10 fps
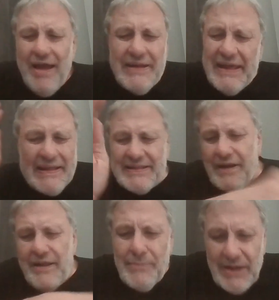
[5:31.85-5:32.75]
an
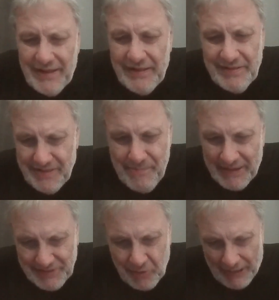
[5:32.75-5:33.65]
extremely
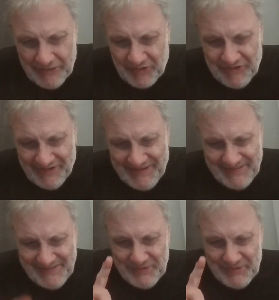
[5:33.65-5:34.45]
intimate question?